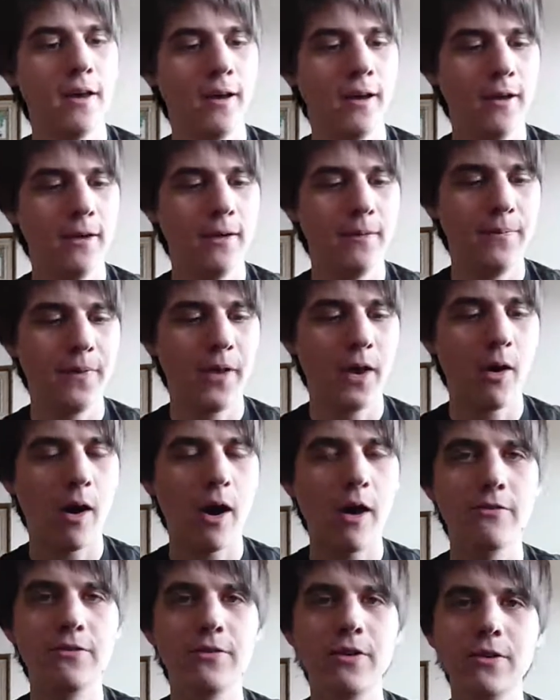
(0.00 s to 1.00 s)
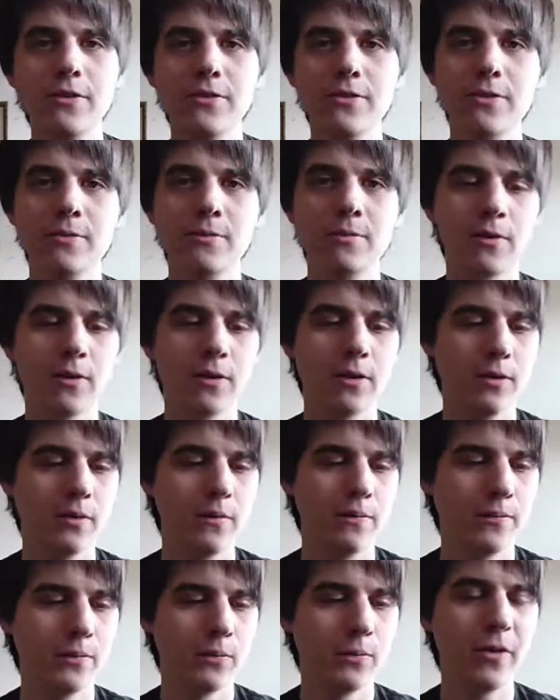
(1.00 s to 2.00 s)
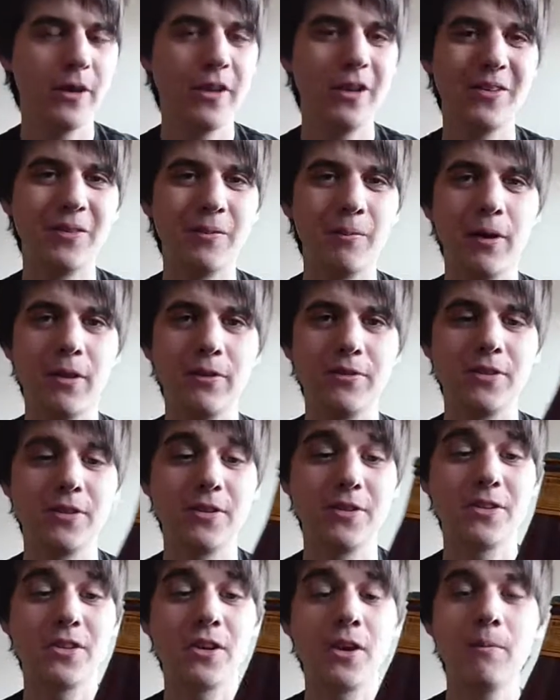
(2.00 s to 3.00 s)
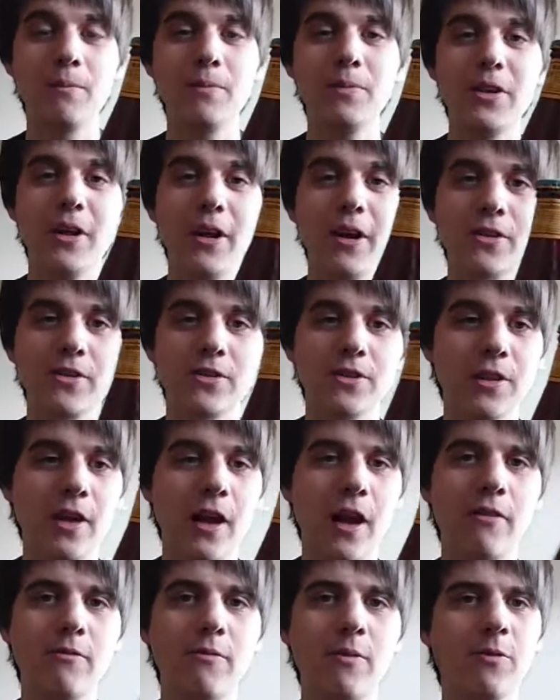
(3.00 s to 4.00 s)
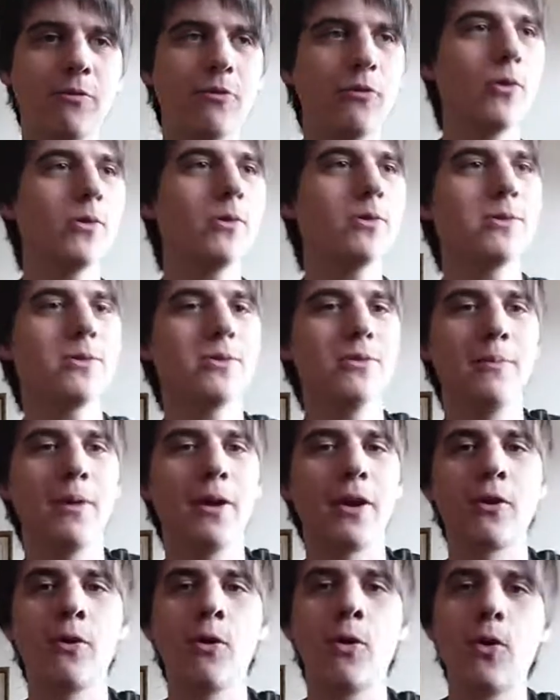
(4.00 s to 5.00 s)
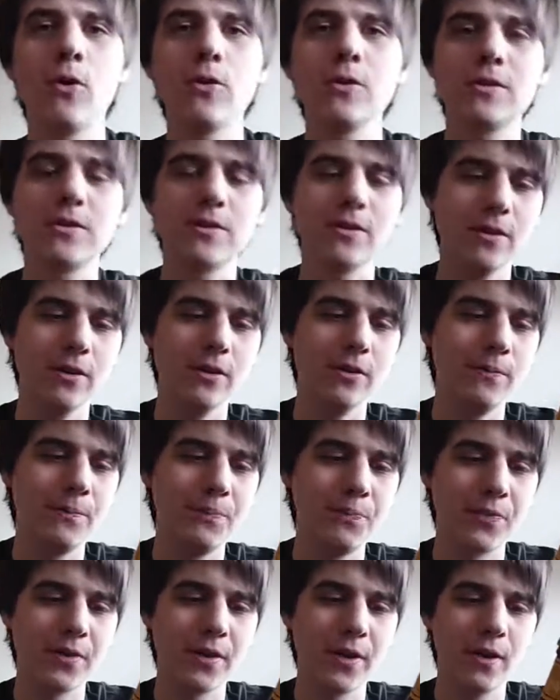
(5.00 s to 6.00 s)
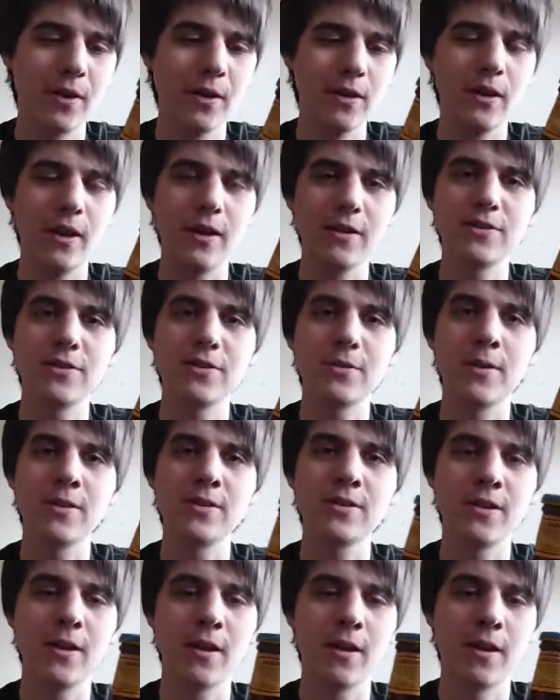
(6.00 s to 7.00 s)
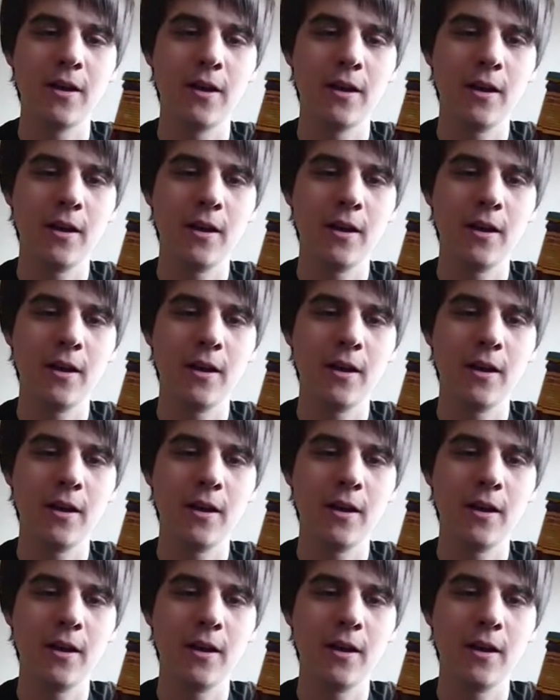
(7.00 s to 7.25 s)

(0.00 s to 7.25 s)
Now I've done some reading about this company. Actually, I've been forced to in my course last semester.